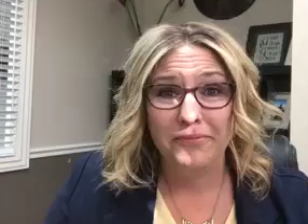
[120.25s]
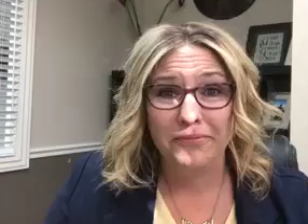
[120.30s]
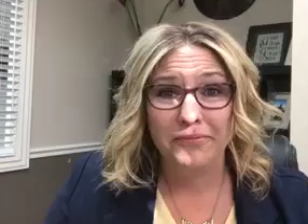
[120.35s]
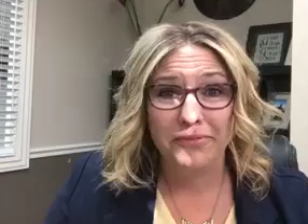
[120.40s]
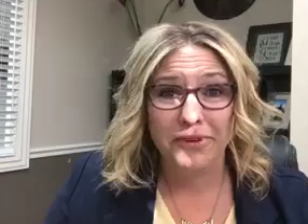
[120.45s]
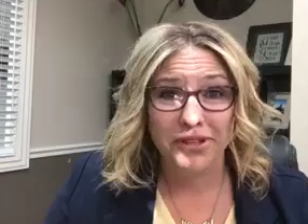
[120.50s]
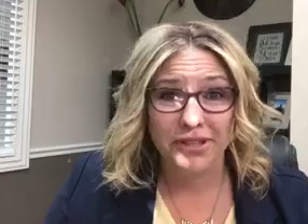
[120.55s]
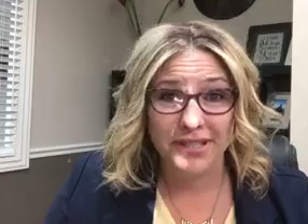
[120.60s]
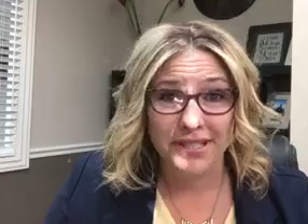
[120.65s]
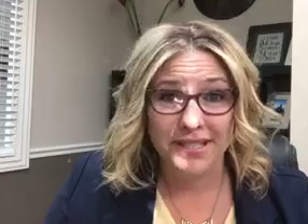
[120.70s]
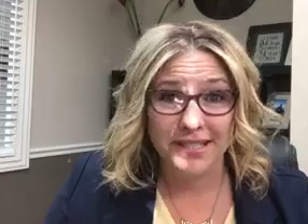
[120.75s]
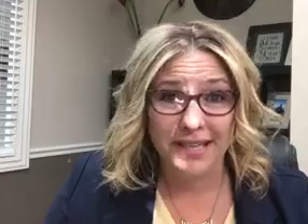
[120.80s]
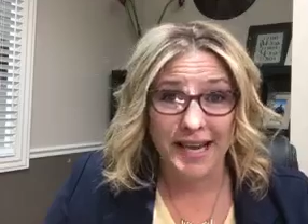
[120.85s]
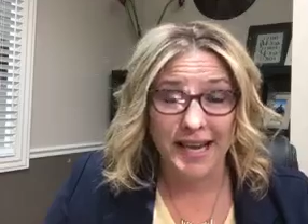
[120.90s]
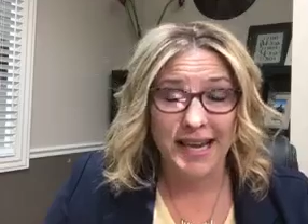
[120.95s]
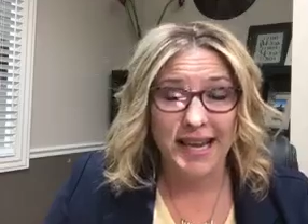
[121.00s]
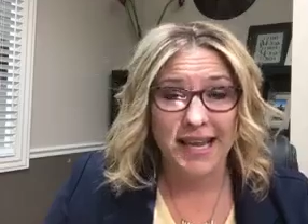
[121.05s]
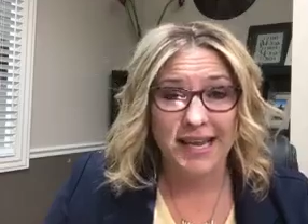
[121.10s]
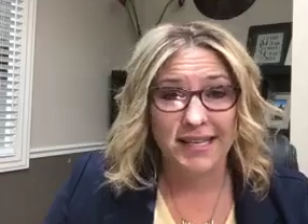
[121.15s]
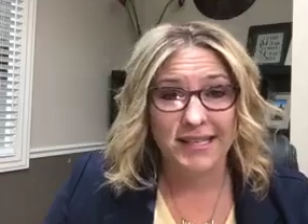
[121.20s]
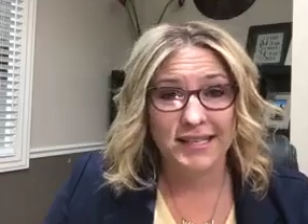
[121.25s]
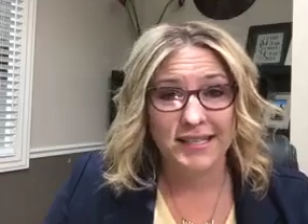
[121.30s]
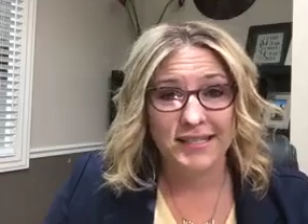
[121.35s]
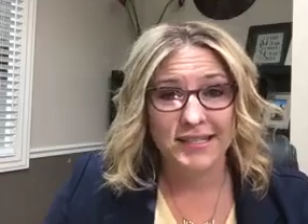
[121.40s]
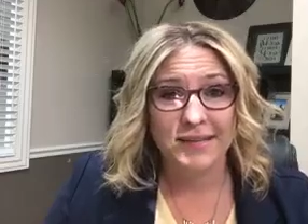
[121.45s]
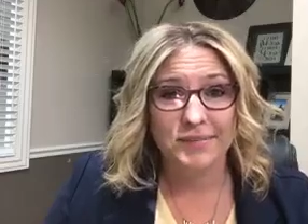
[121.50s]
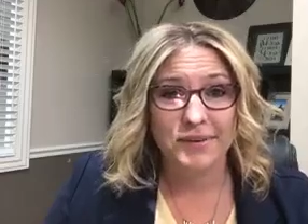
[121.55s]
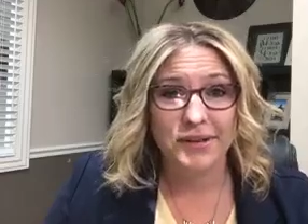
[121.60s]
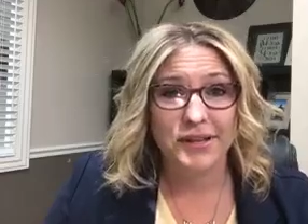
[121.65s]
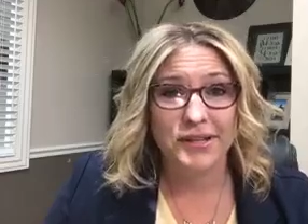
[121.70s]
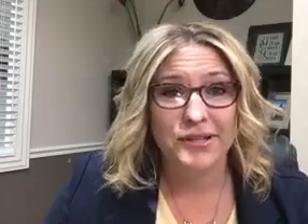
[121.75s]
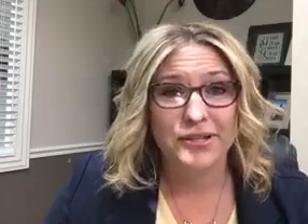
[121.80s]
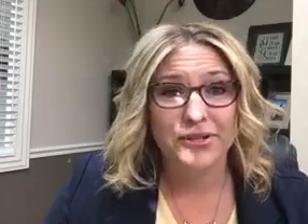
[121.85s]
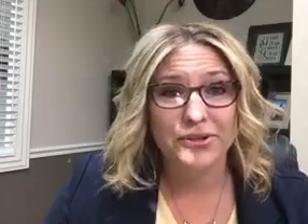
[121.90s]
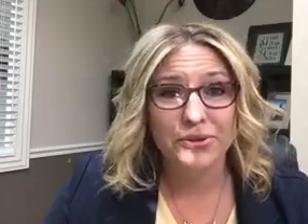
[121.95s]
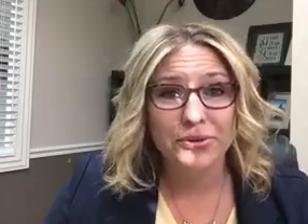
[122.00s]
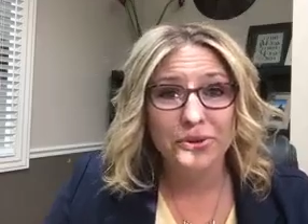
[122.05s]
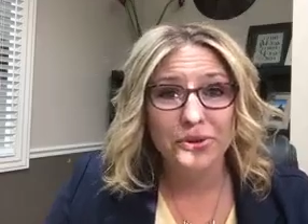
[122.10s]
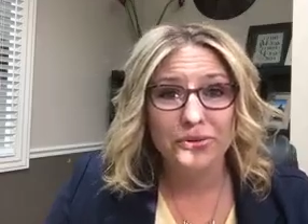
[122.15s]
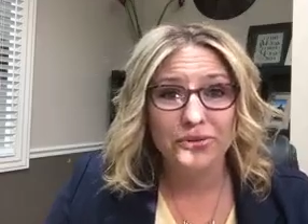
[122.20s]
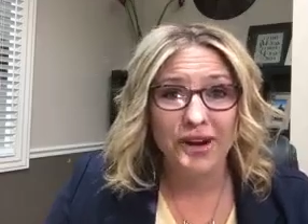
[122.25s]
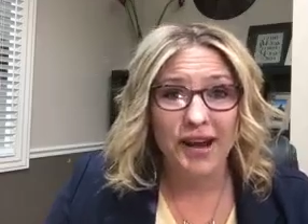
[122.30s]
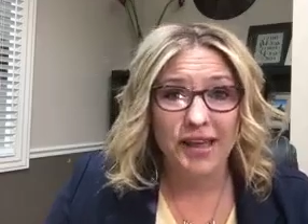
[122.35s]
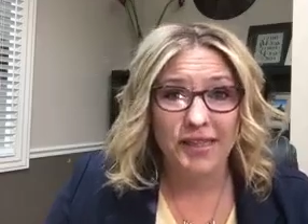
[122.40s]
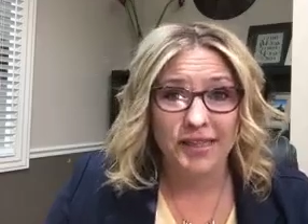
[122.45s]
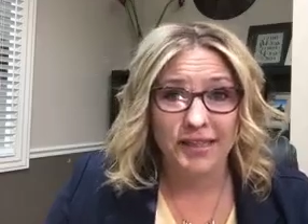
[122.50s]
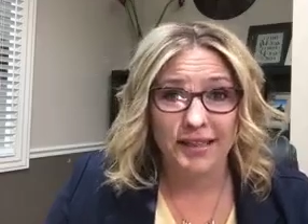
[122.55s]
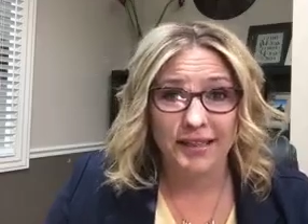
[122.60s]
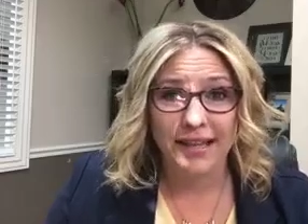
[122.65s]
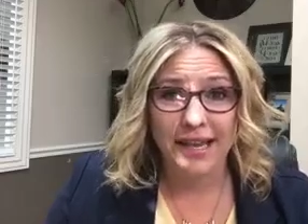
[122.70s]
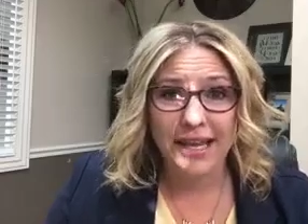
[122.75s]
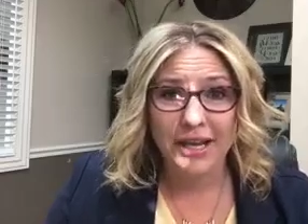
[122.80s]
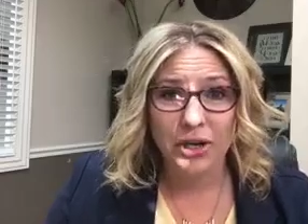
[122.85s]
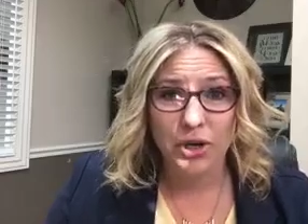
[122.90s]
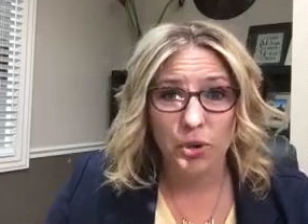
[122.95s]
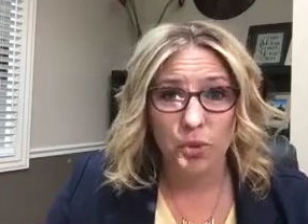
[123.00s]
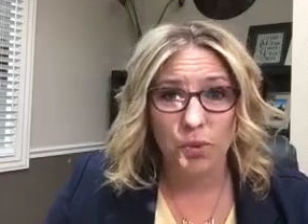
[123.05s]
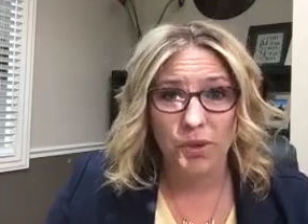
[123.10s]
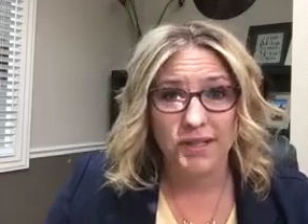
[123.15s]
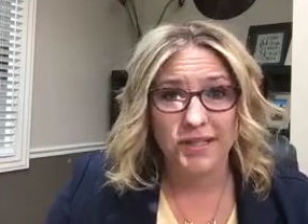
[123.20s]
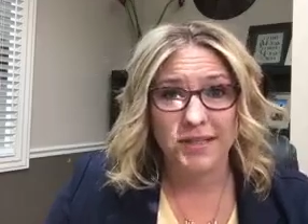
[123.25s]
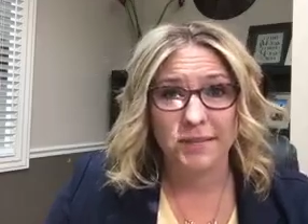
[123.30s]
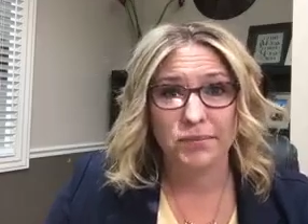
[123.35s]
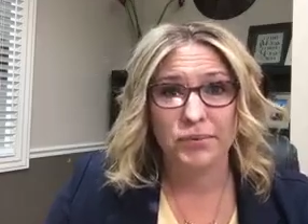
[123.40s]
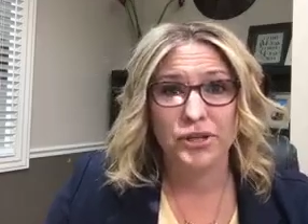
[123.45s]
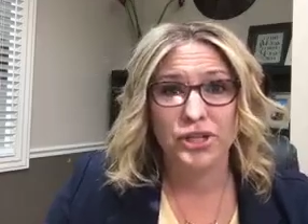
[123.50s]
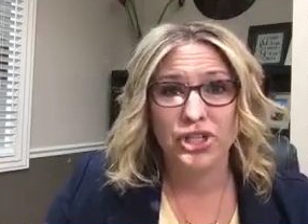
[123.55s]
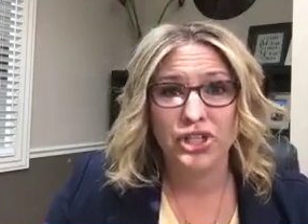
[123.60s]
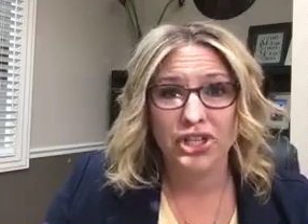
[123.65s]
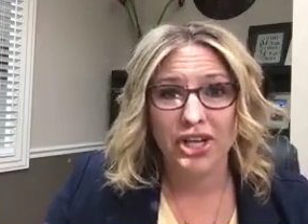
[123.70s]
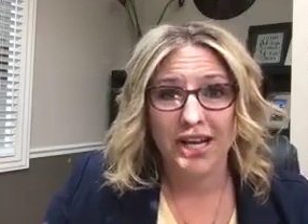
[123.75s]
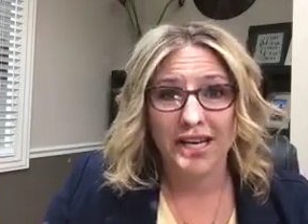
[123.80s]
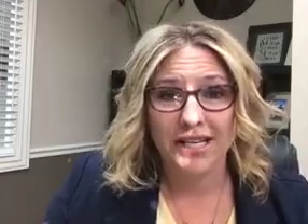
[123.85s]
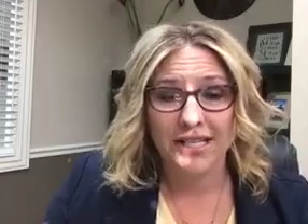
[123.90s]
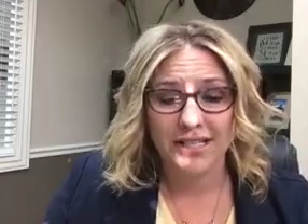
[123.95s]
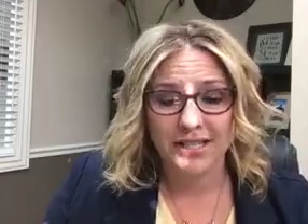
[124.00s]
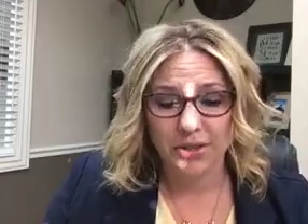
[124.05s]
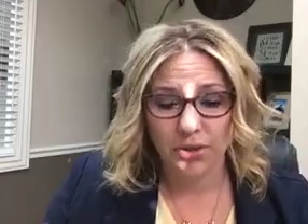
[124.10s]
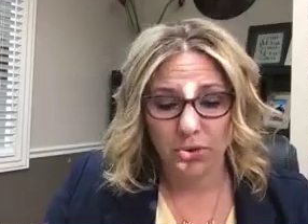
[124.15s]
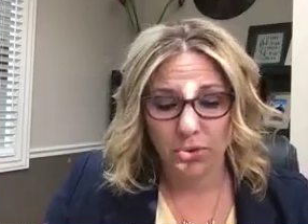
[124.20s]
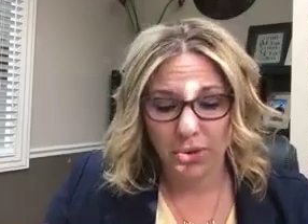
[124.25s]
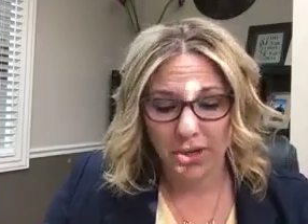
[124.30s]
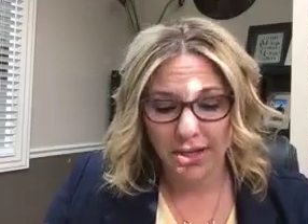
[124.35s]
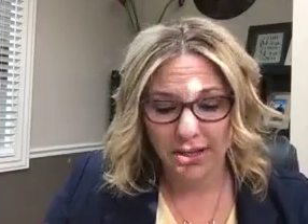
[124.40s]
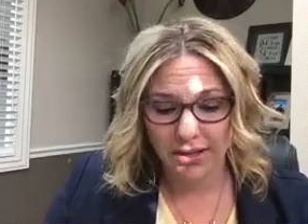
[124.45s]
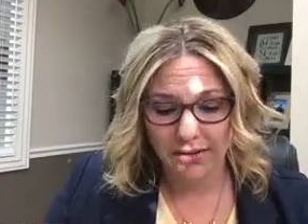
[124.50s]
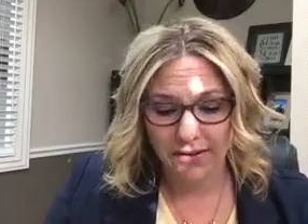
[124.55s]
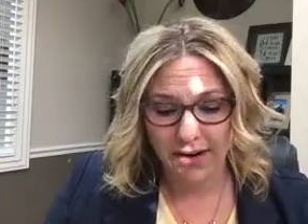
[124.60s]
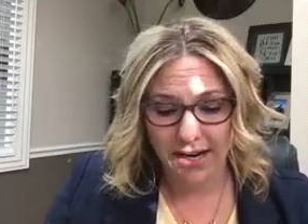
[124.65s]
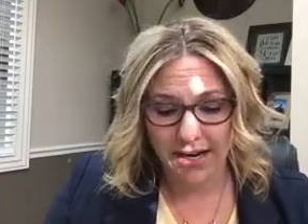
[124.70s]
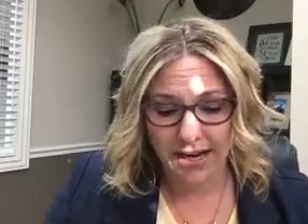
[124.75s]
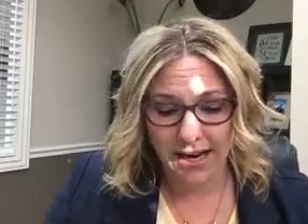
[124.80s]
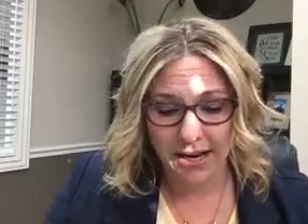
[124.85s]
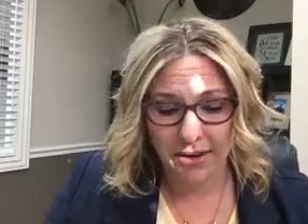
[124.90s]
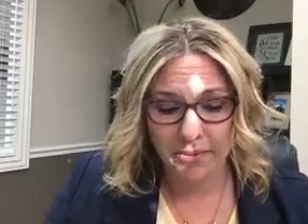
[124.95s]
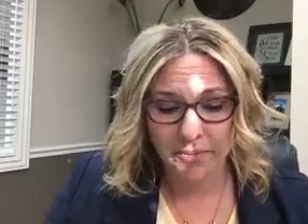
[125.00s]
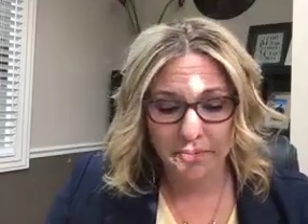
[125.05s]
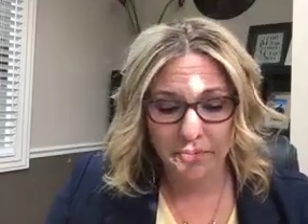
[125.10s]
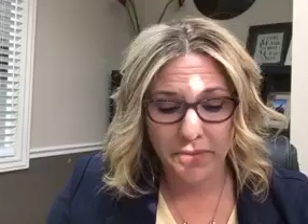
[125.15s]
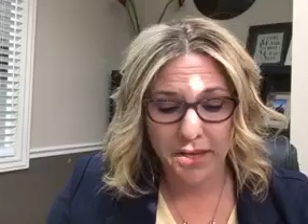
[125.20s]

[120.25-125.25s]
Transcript: real estate, and typically sooner rather than later when it's appreciating so quickly right now.